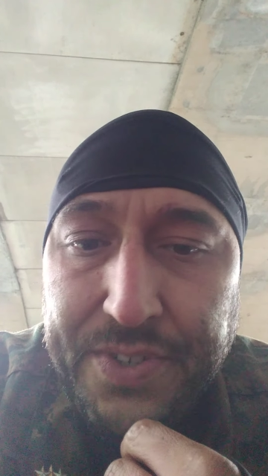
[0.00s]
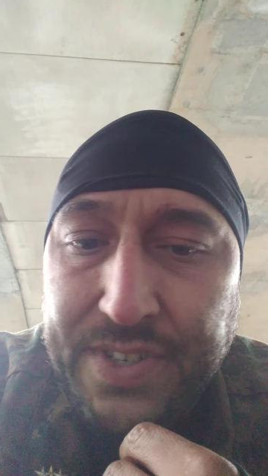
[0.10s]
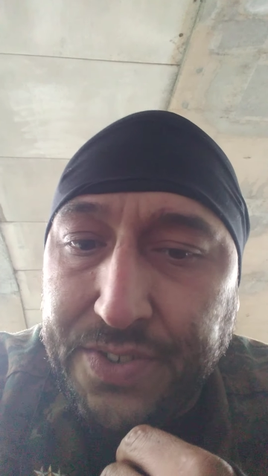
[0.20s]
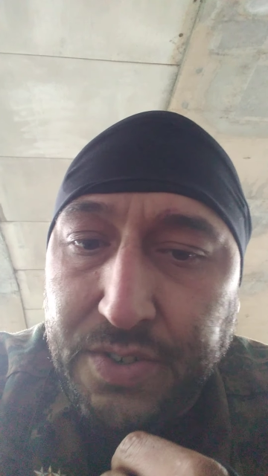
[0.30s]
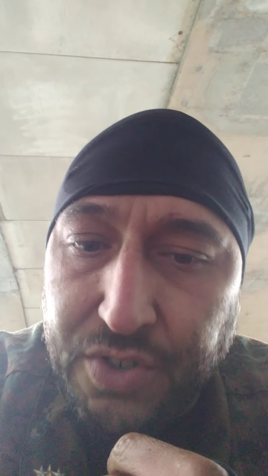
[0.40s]

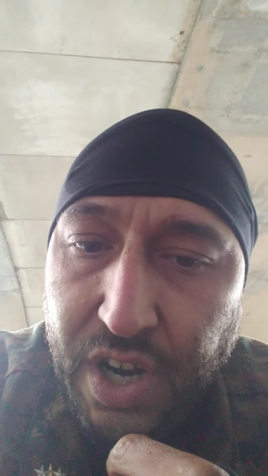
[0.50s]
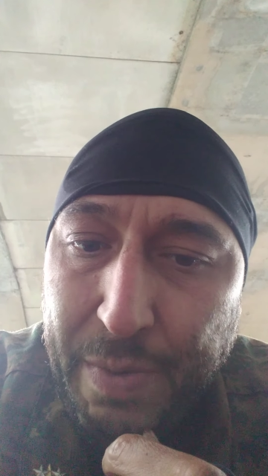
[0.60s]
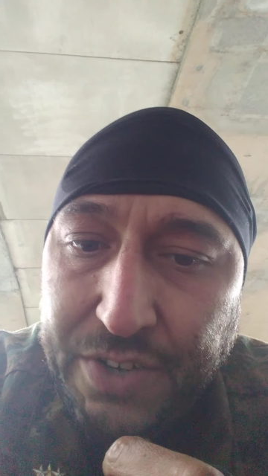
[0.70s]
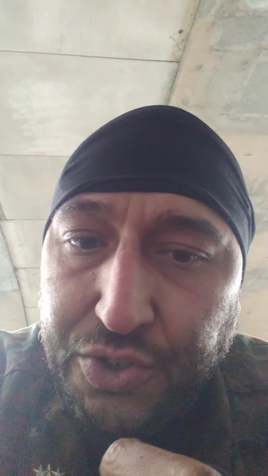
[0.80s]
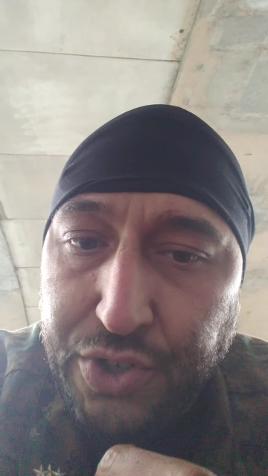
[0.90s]
because there's so
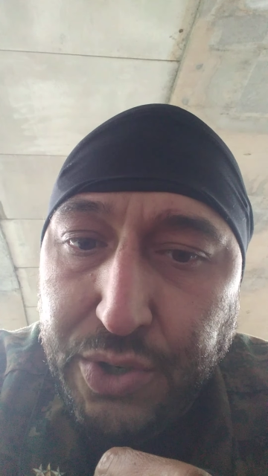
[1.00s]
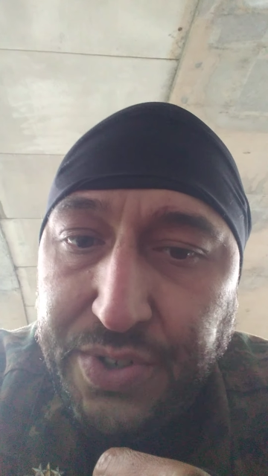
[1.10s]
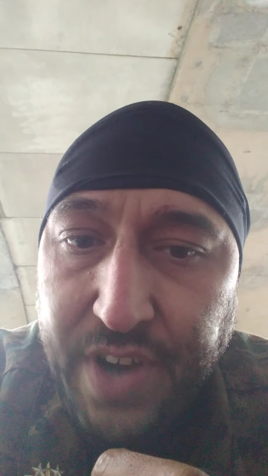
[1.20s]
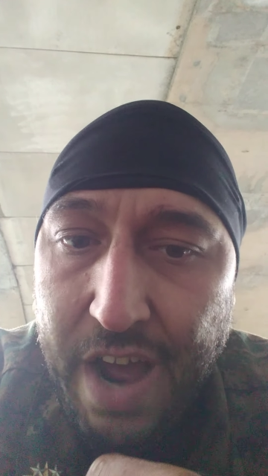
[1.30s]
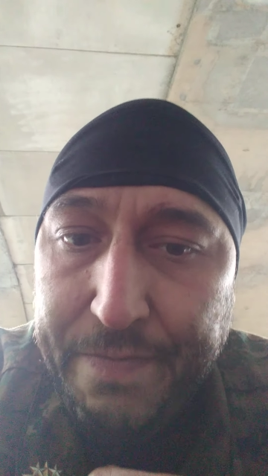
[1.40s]
much new
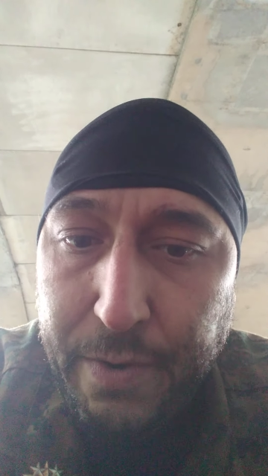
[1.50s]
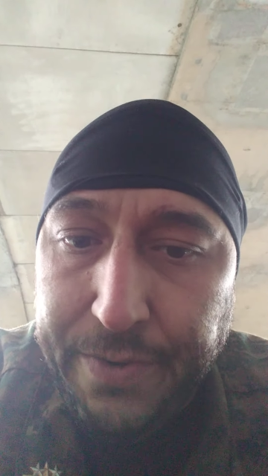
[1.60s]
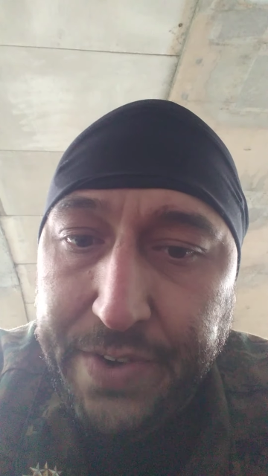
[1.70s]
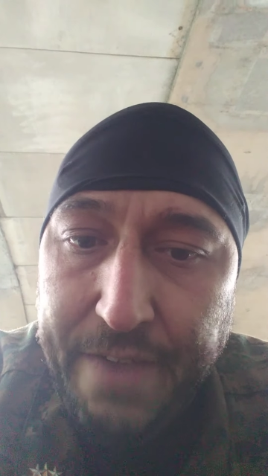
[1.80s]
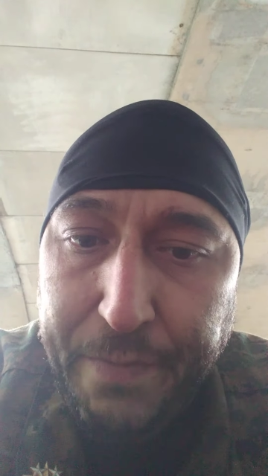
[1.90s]
stuff or
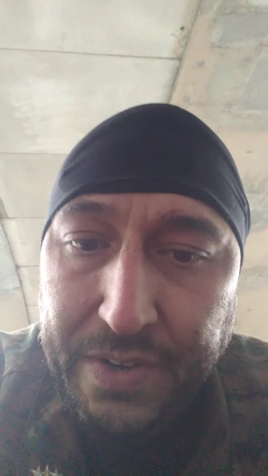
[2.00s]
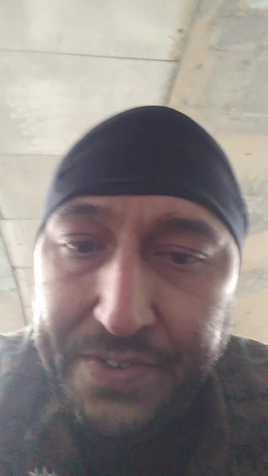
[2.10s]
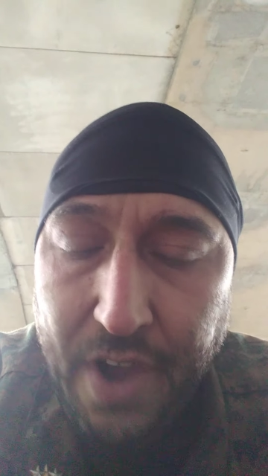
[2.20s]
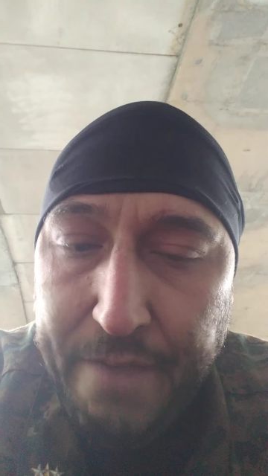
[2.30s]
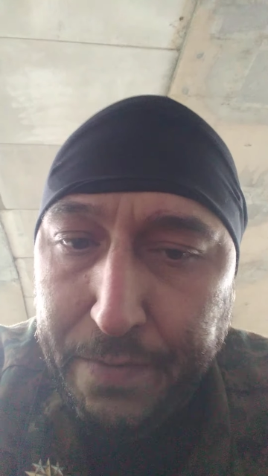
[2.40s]
different
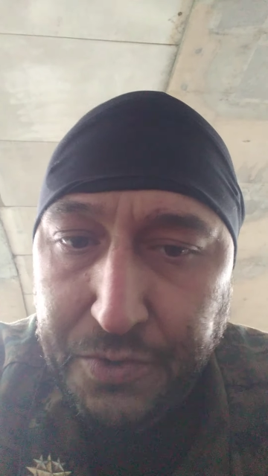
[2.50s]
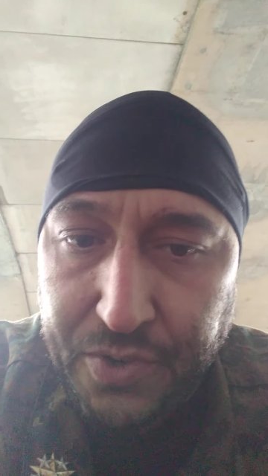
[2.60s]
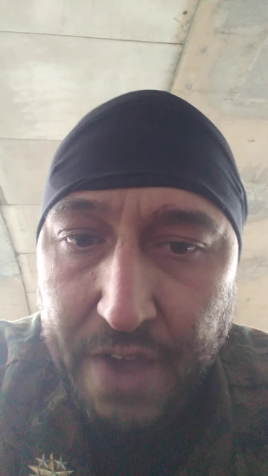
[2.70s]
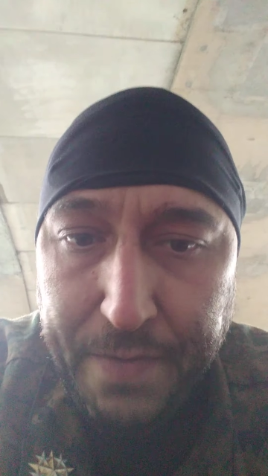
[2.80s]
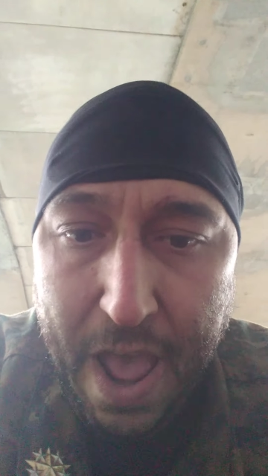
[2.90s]
stuff or
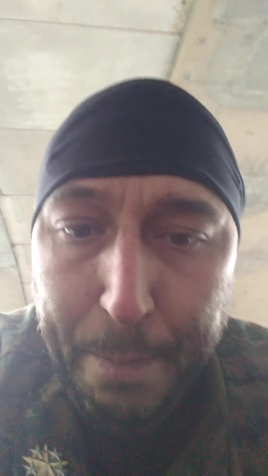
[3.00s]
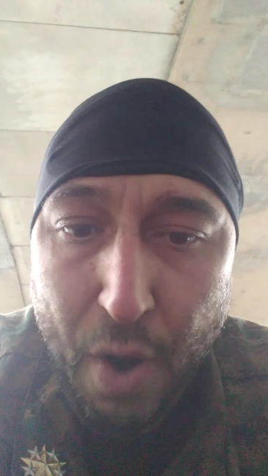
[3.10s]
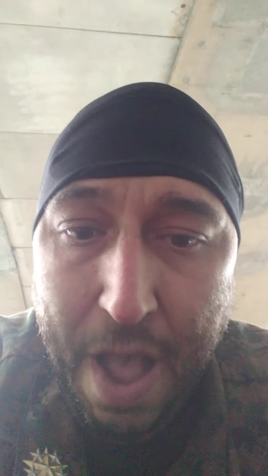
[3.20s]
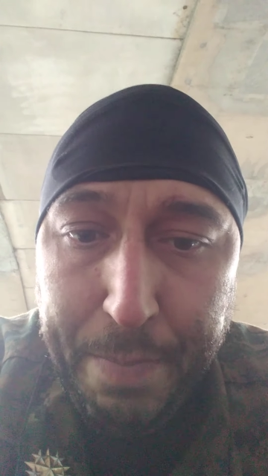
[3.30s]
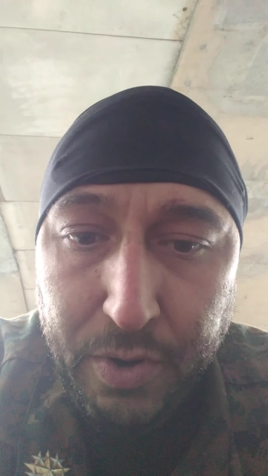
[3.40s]
stuff not
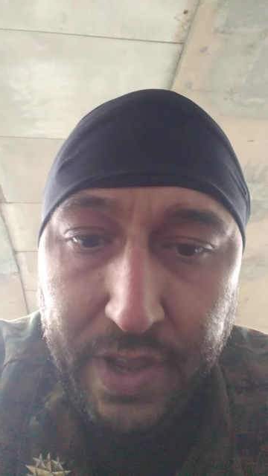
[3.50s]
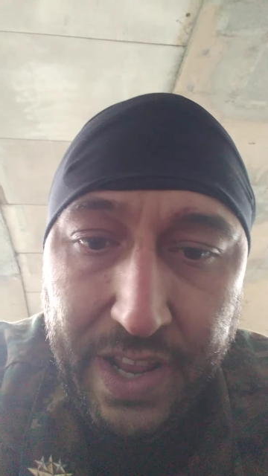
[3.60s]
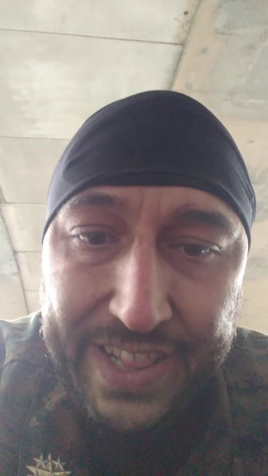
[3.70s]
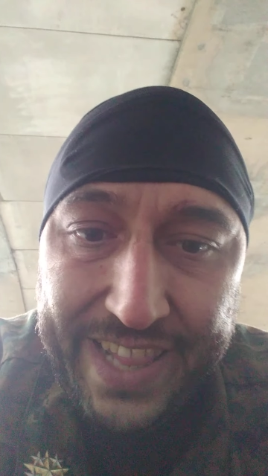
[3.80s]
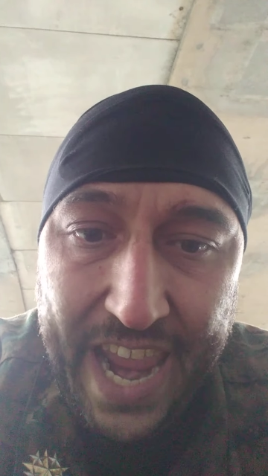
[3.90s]
properly
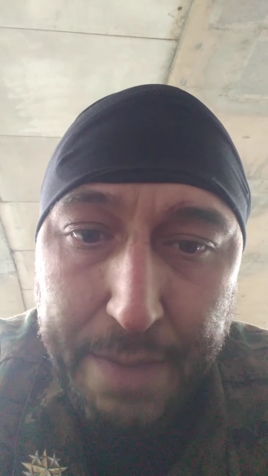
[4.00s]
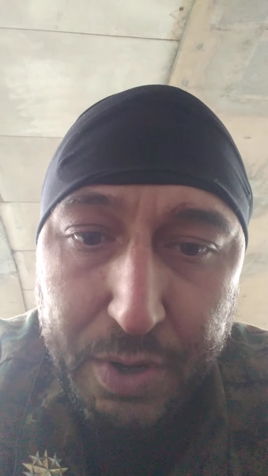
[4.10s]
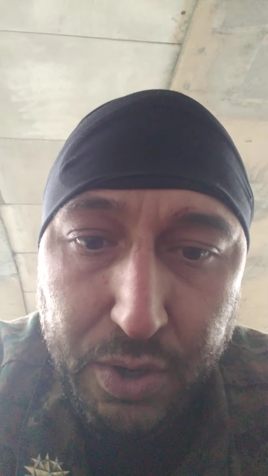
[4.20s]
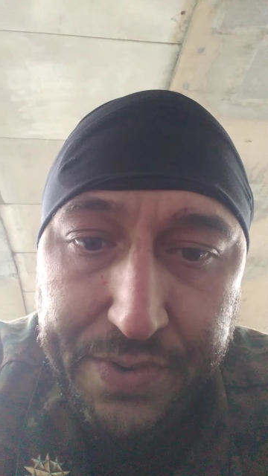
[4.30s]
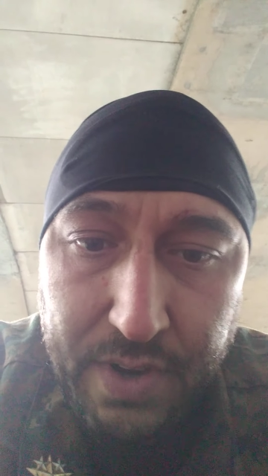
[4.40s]

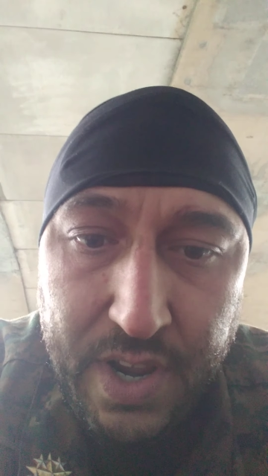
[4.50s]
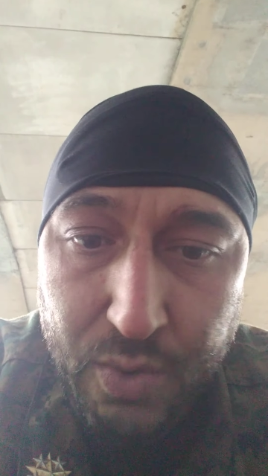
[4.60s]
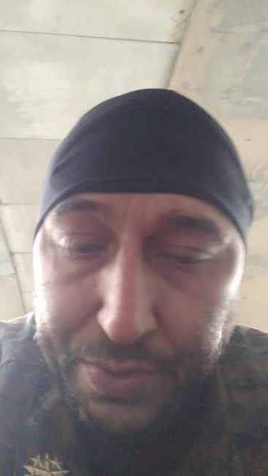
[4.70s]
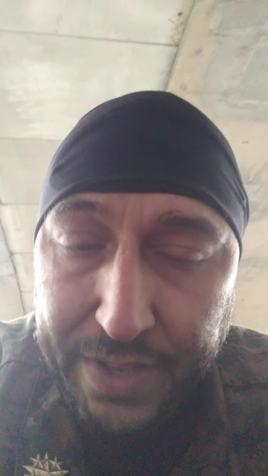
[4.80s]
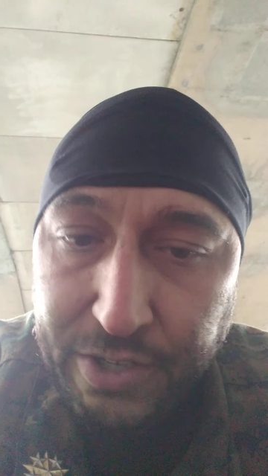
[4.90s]
labeled
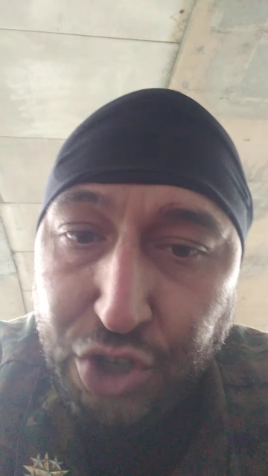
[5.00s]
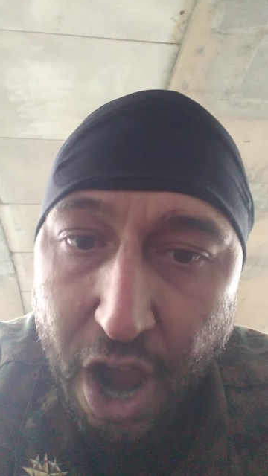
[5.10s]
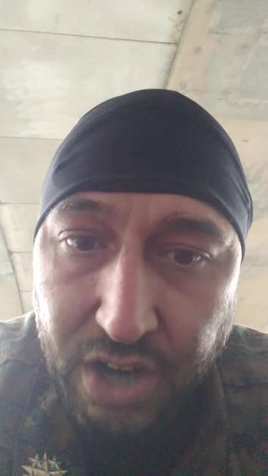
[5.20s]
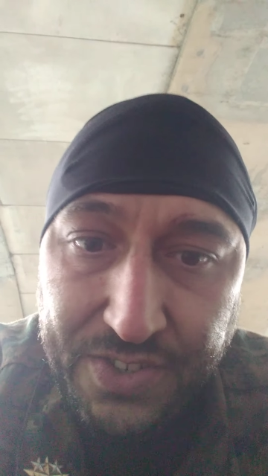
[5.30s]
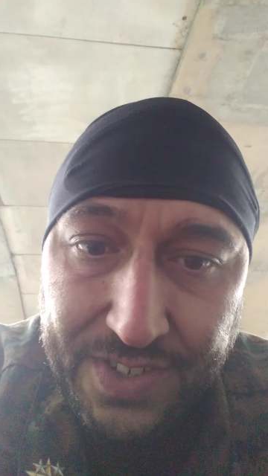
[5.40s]
within the
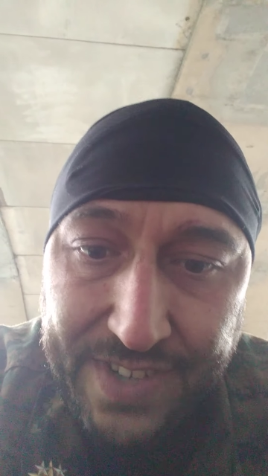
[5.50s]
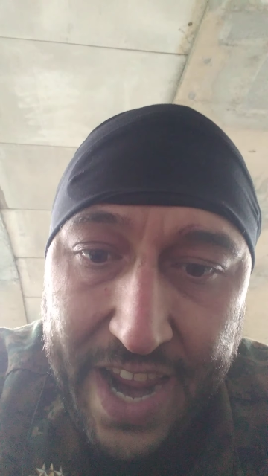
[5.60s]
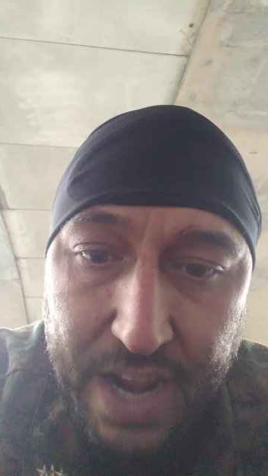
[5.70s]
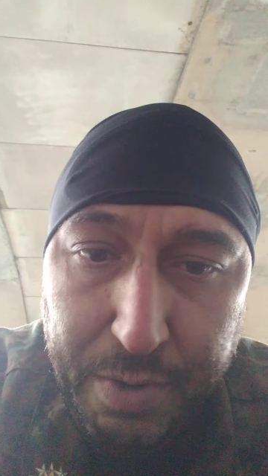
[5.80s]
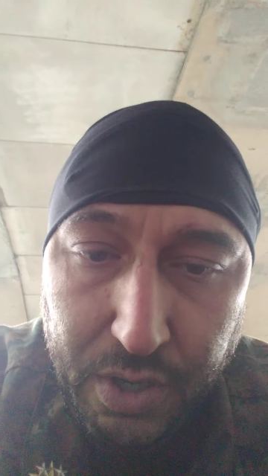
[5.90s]
charts and
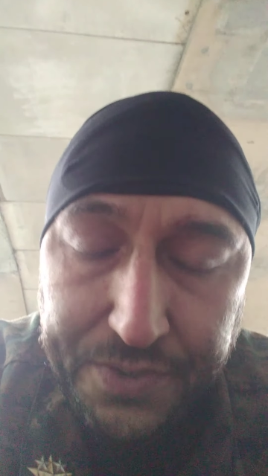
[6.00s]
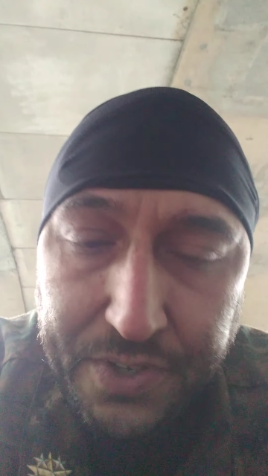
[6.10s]
tables.